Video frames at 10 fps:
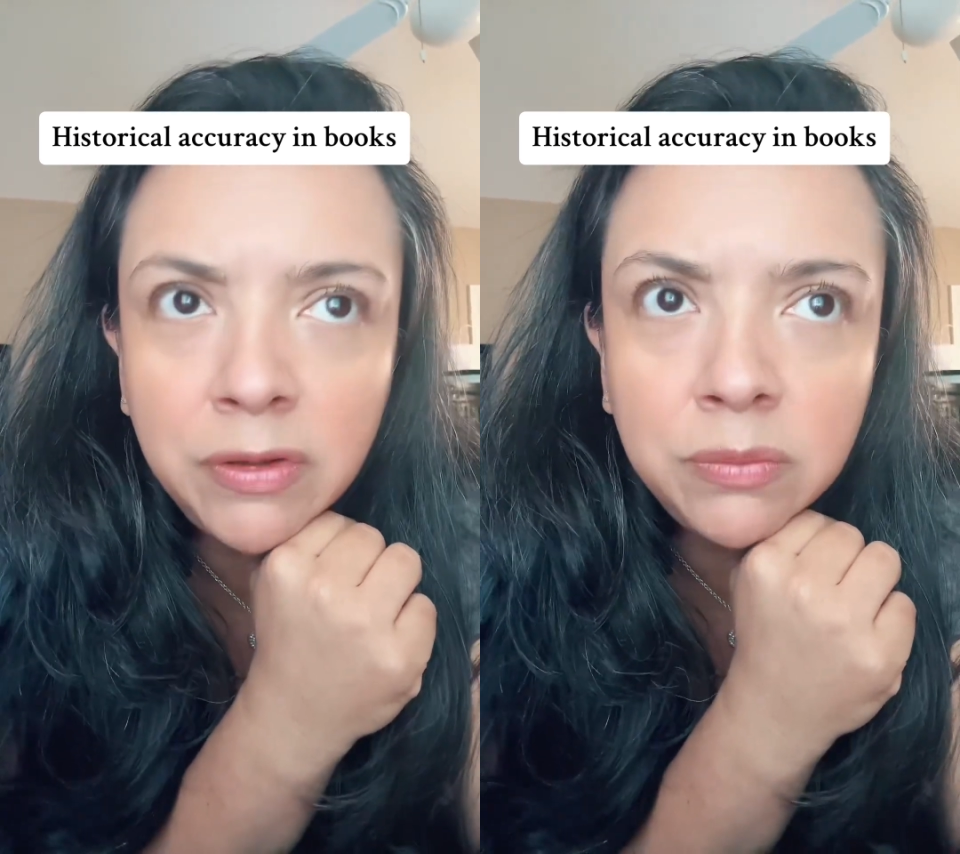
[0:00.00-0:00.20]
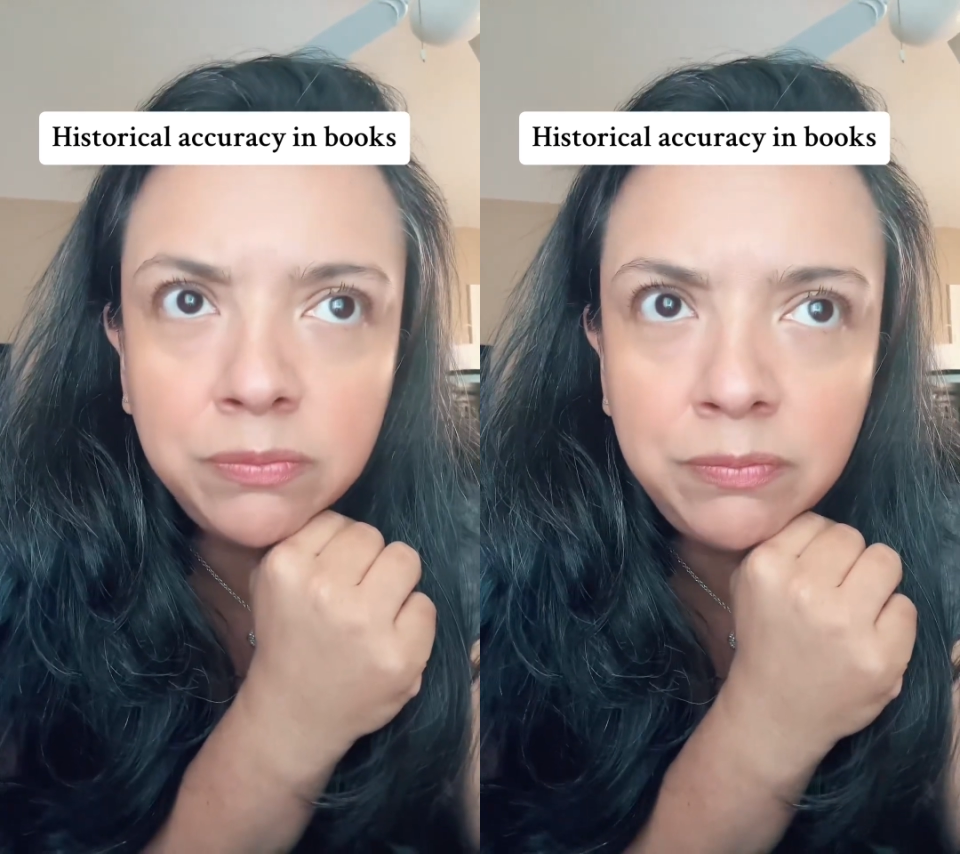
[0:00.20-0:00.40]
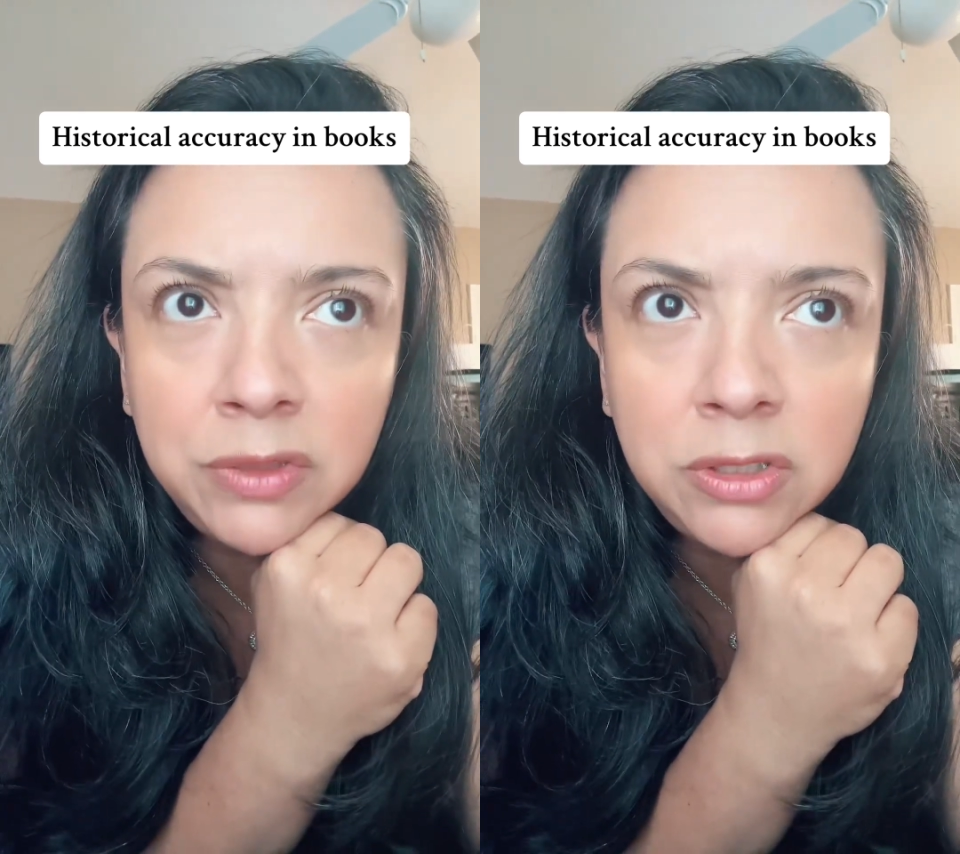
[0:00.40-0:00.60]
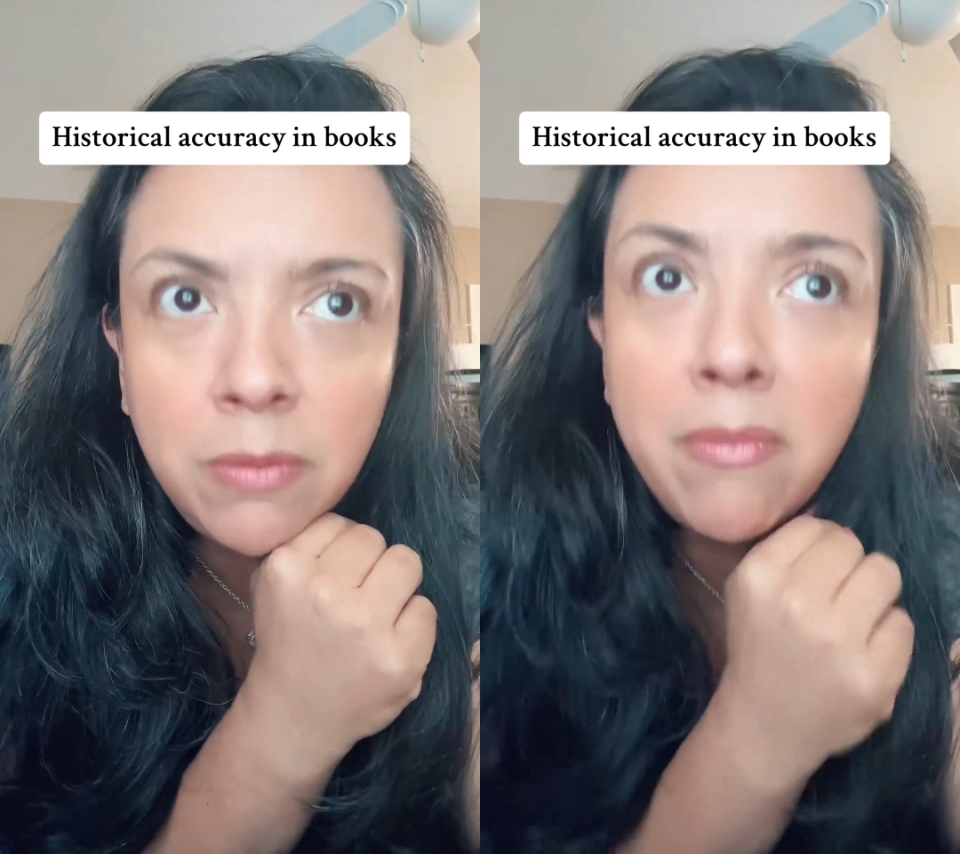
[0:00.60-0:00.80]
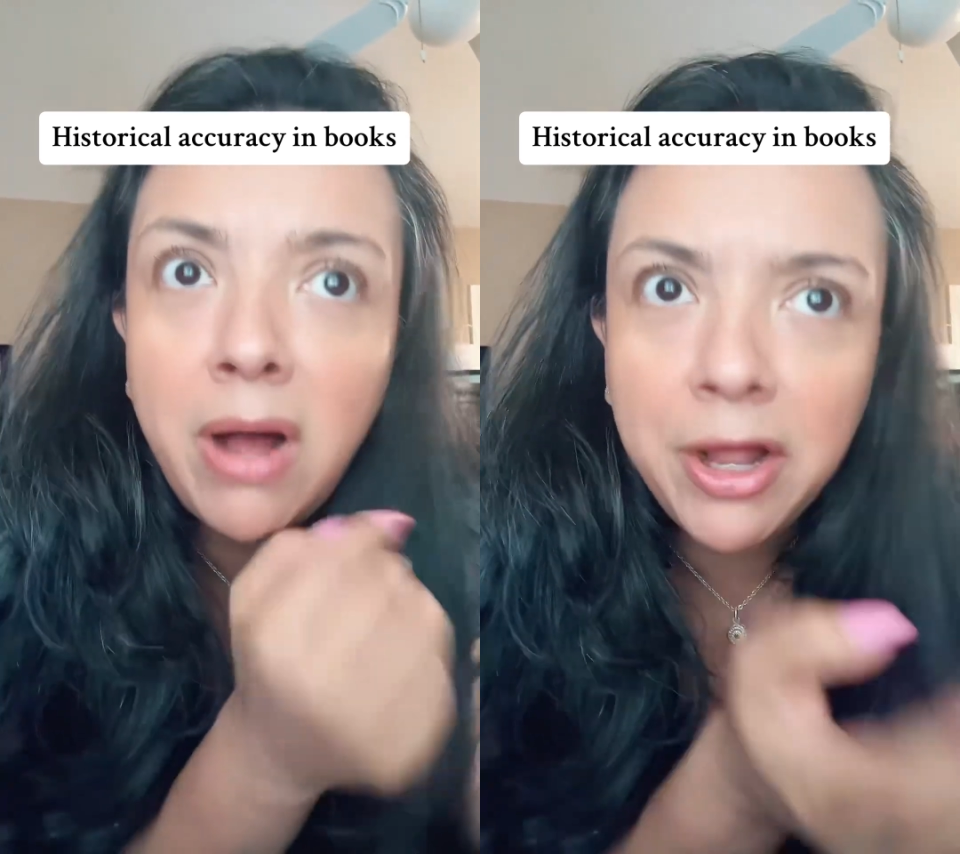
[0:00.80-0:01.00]

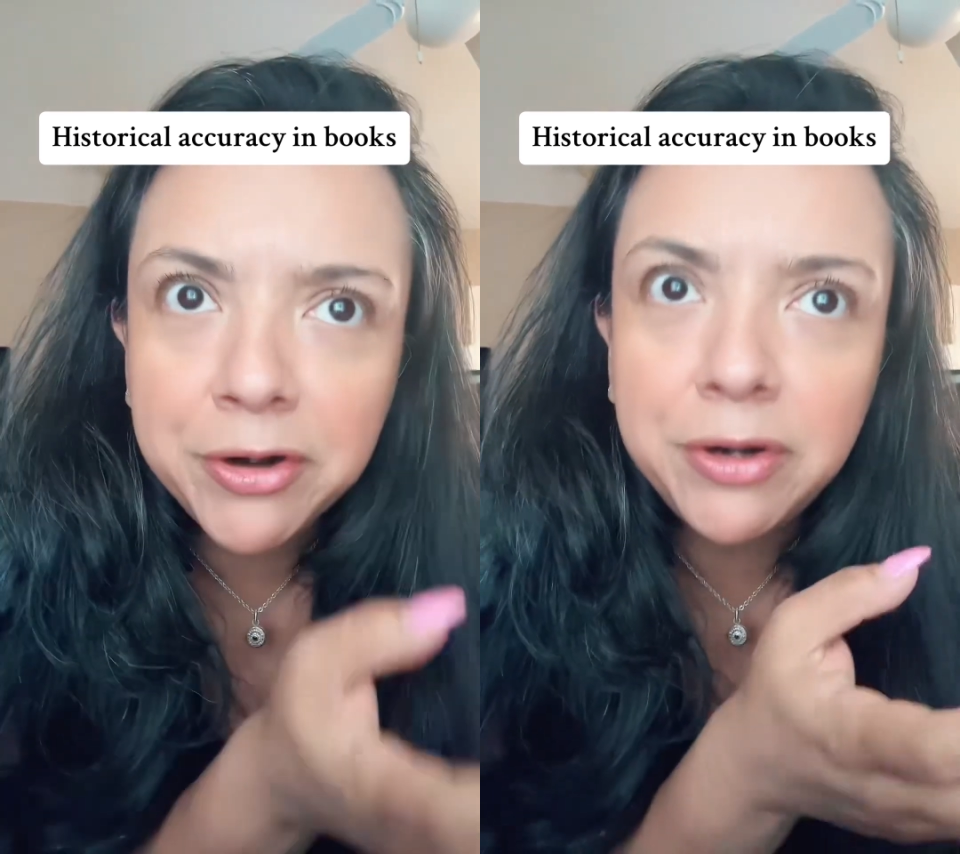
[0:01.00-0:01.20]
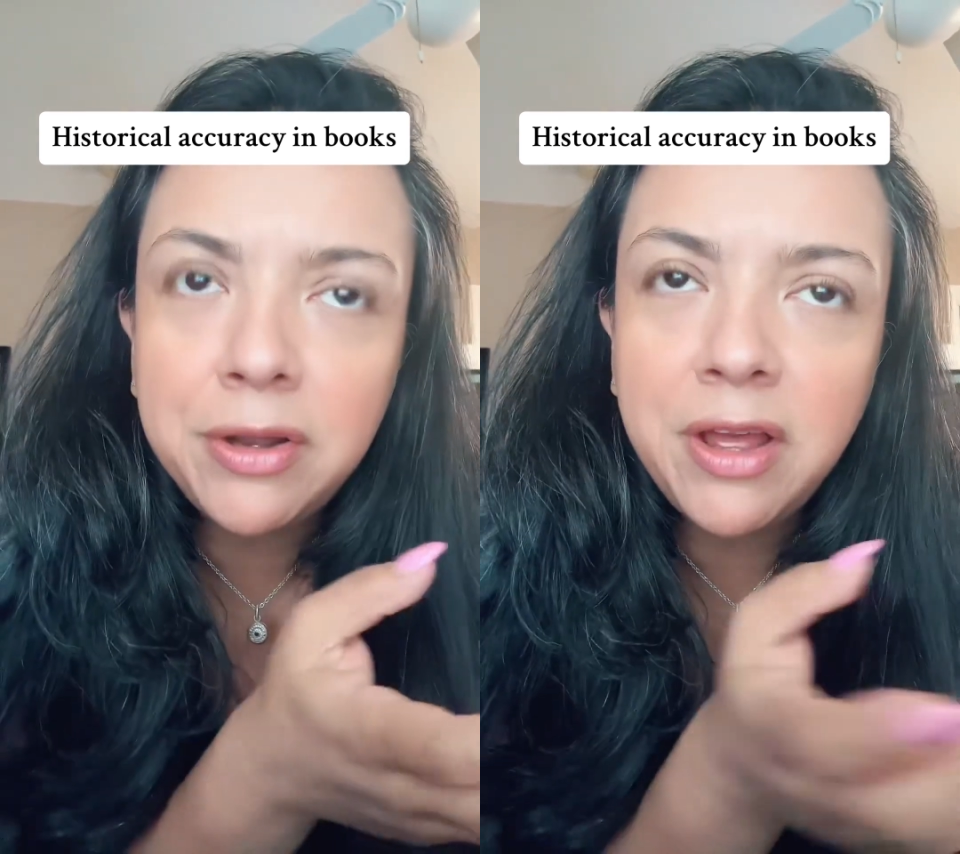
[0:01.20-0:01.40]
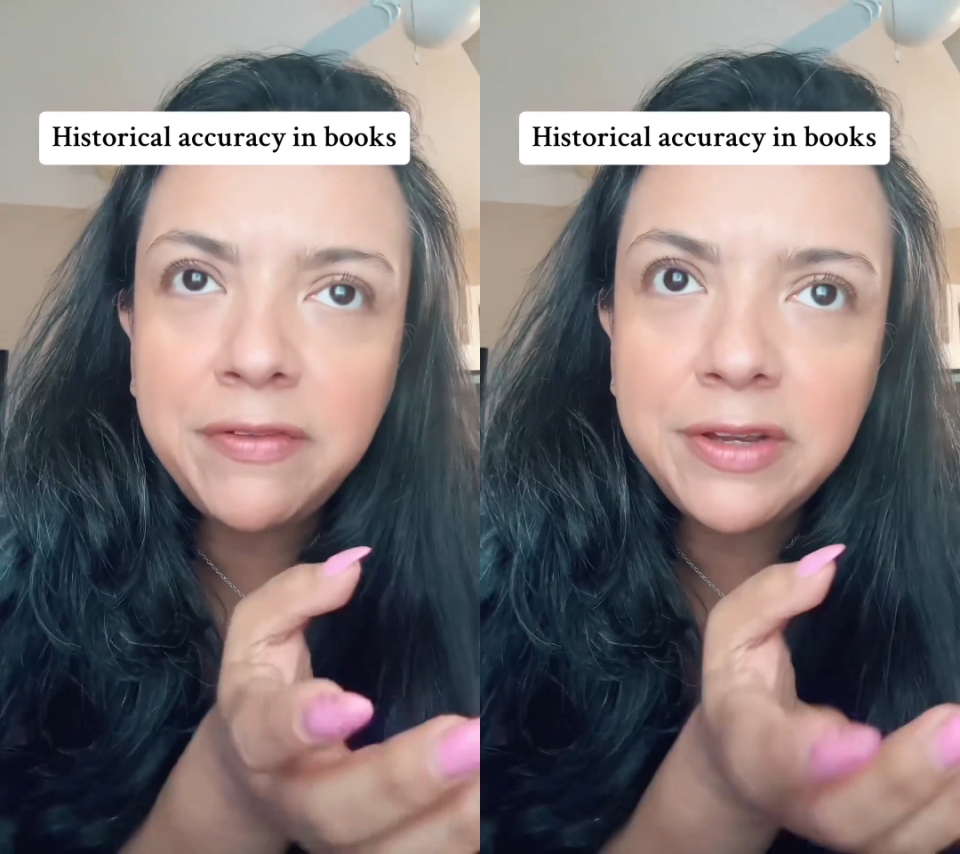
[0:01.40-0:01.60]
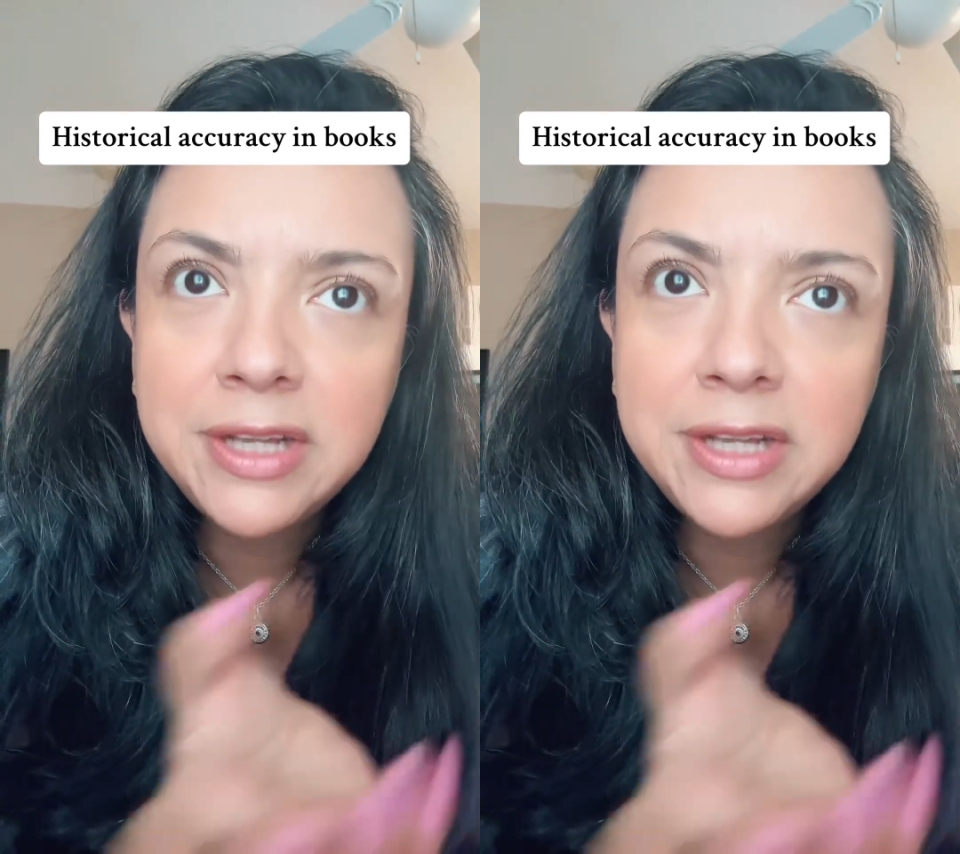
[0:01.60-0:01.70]
a